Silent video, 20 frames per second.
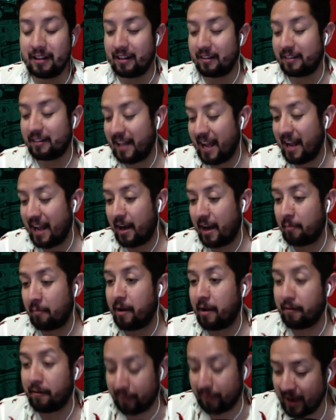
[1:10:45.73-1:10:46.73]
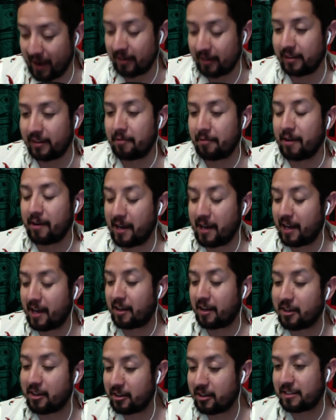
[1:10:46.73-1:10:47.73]
Atlanta, I'm like, finally, we're going to get
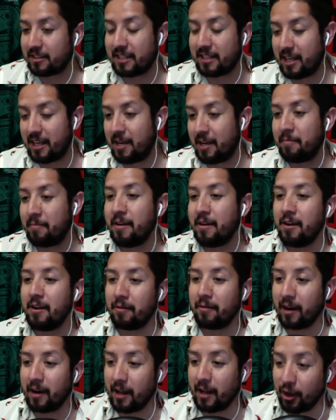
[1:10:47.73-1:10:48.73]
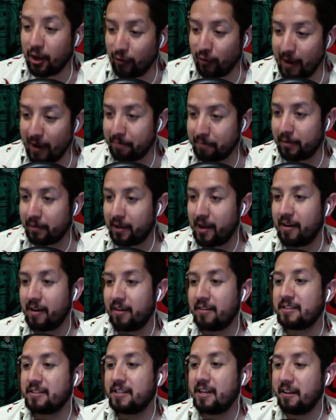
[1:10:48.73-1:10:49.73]
a good team. We're going to get great
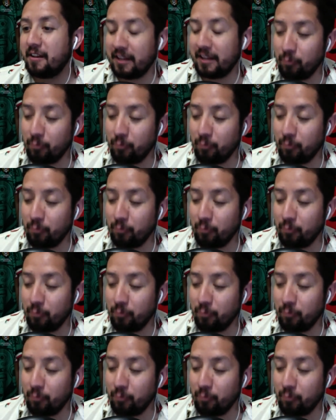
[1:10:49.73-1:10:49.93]
players.